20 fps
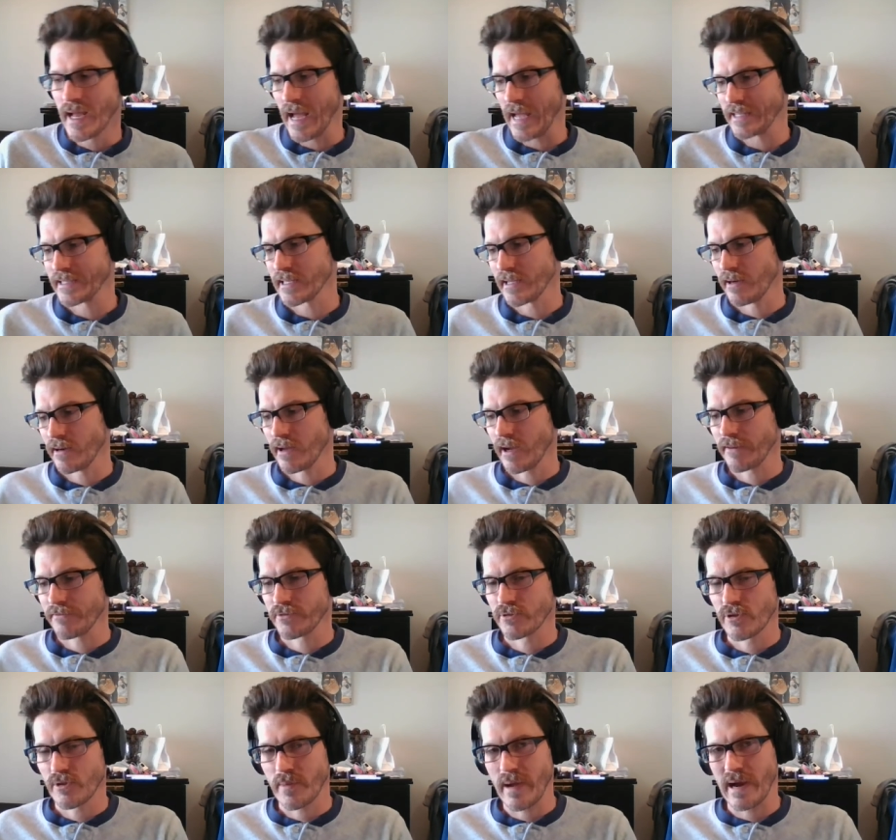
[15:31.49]
I send it
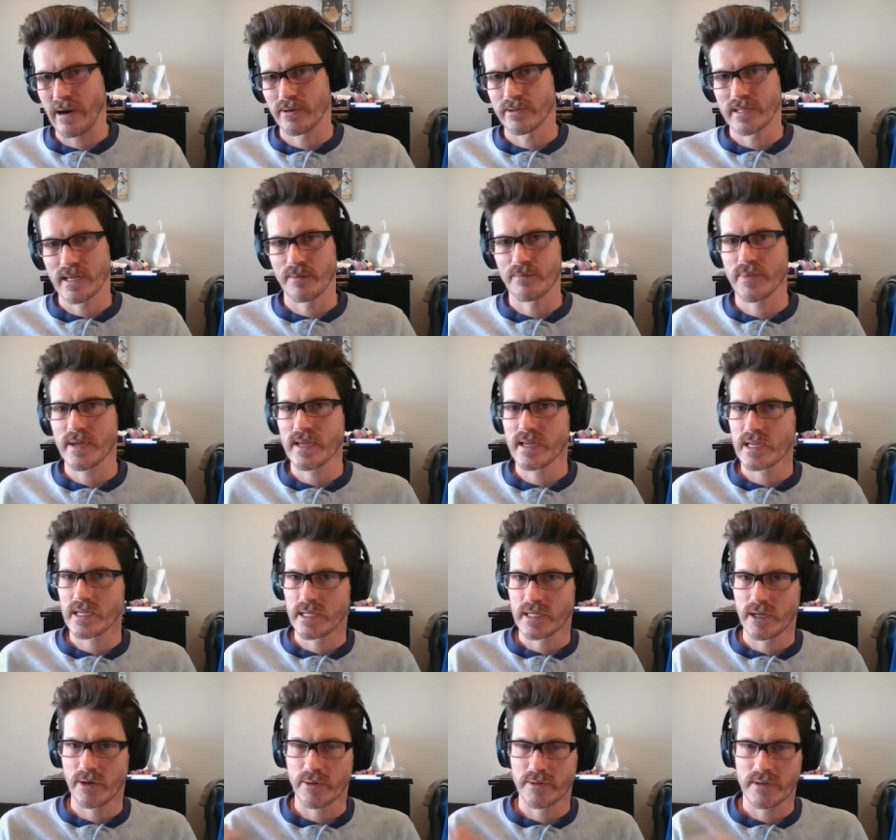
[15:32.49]
off to the powers that be,
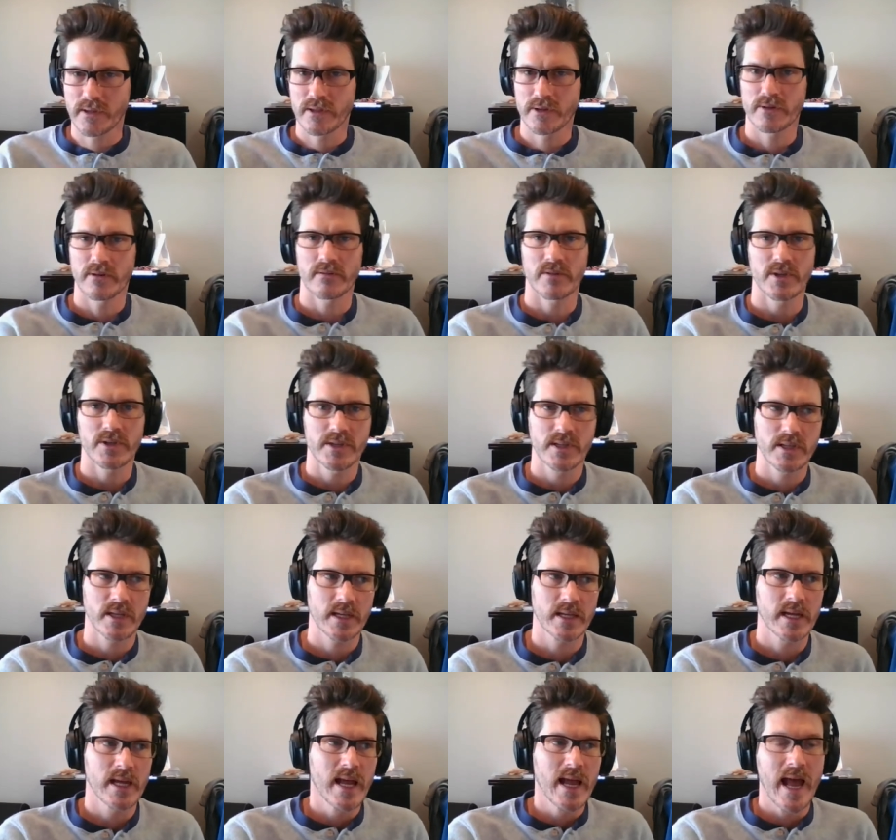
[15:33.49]
you know, within the
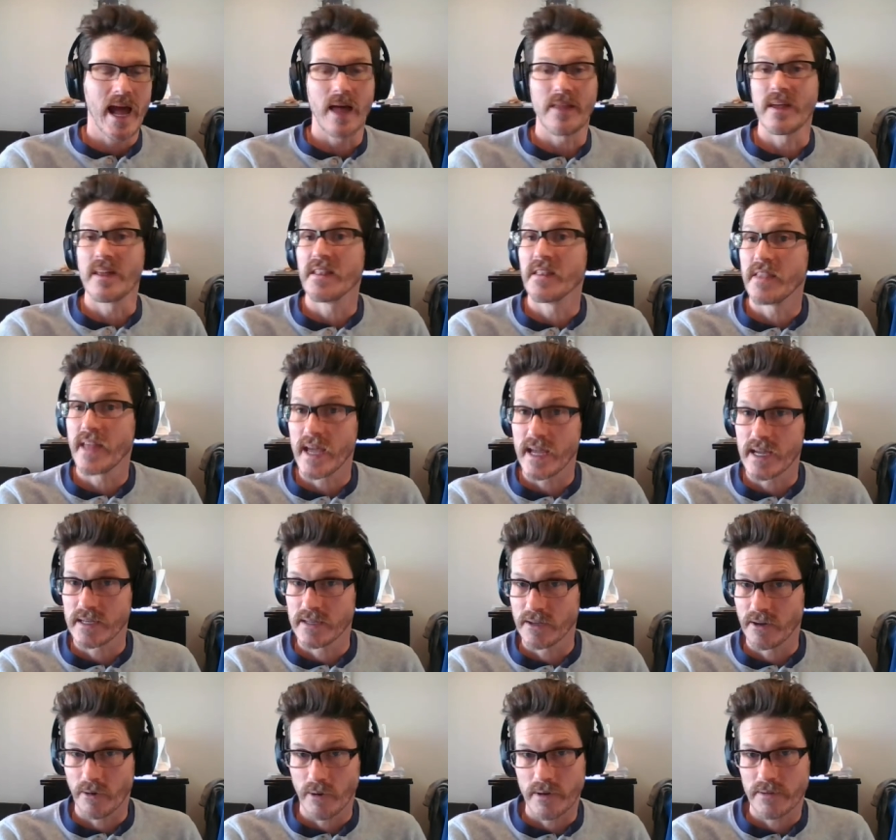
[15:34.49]
university, and then they
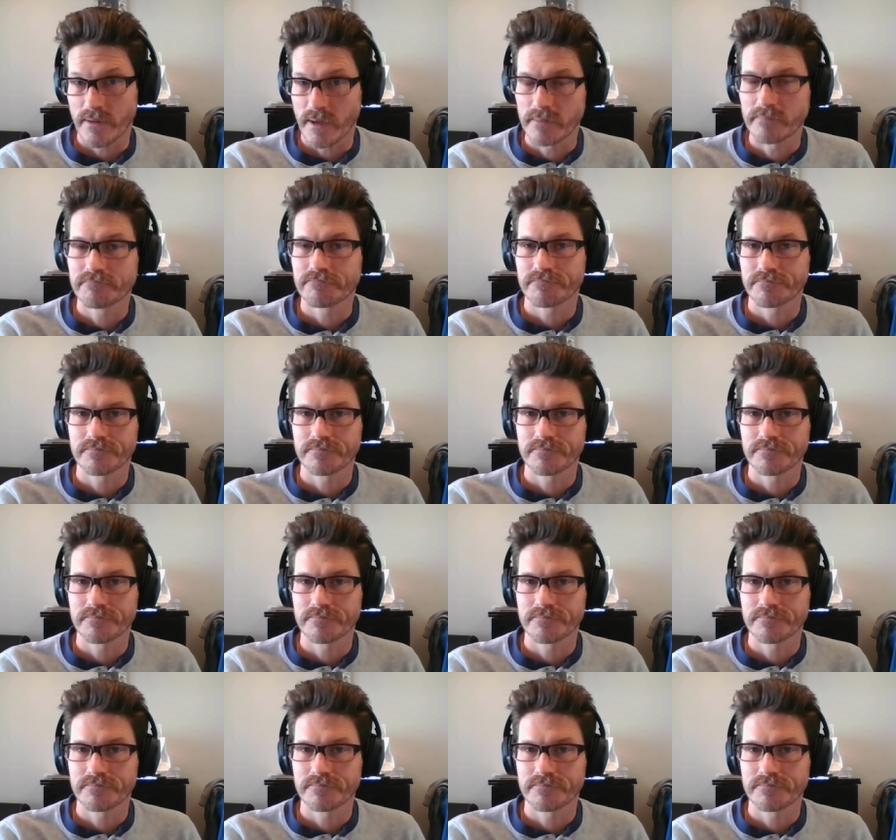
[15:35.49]
deal with it.